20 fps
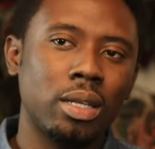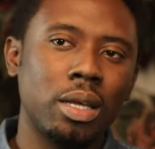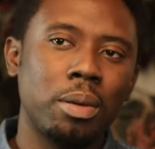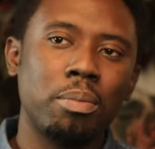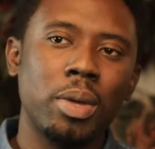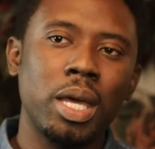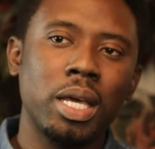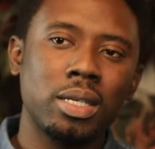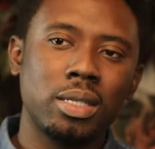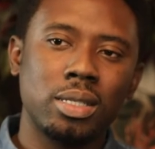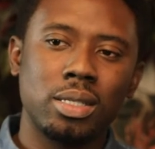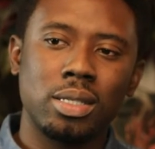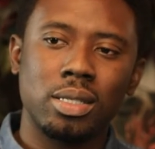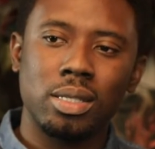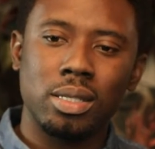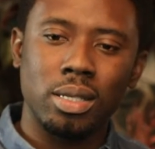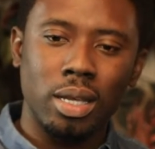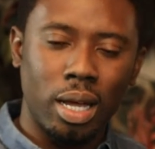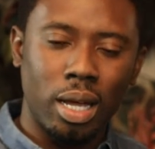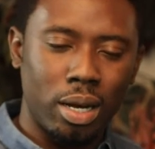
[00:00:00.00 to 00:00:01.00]
it, it
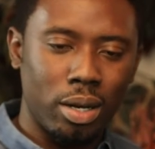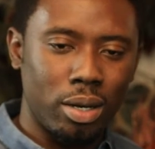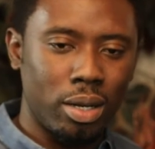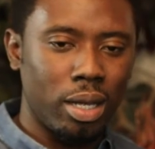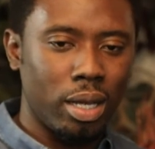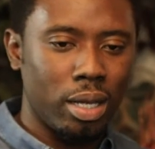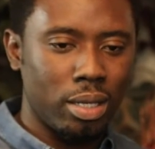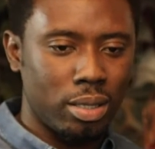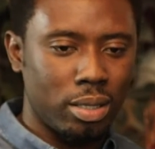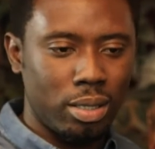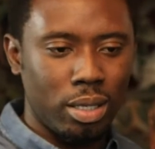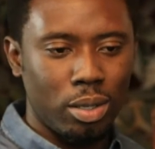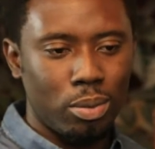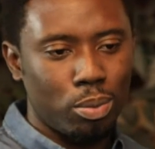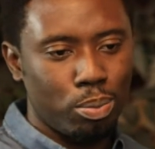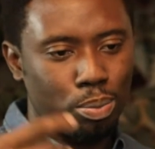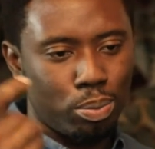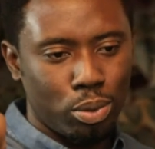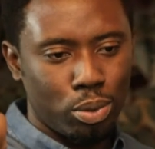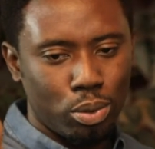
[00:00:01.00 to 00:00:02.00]
makes a
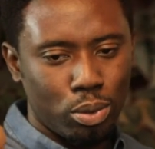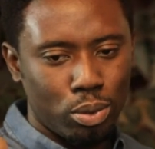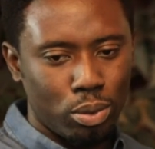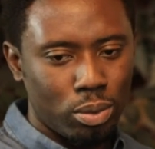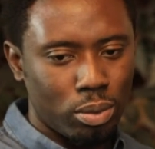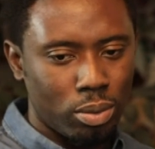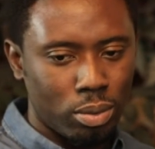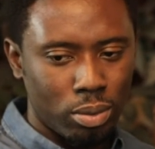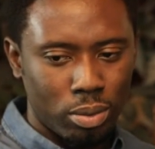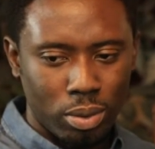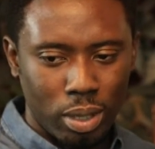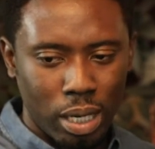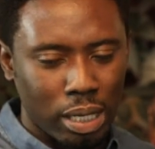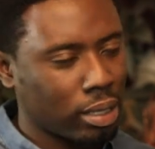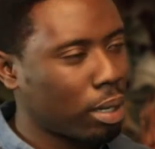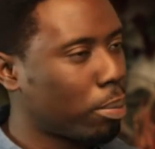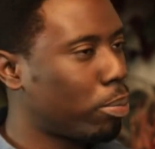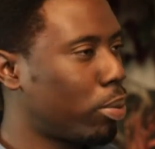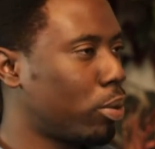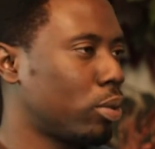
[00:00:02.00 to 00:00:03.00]
simple
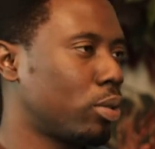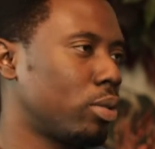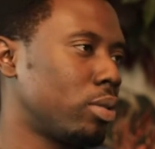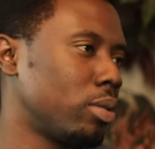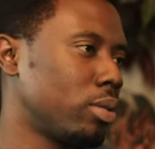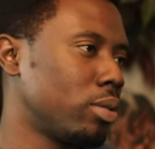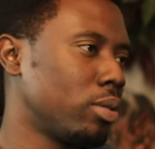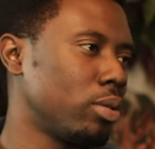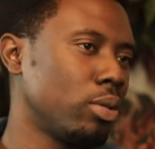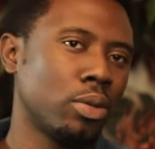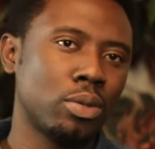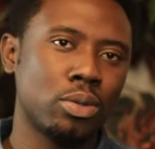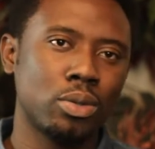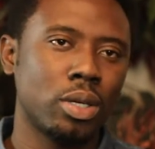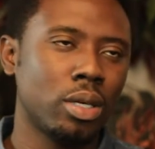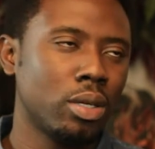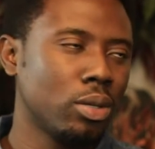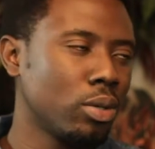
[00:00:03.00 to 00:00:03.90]
catapult, you know, to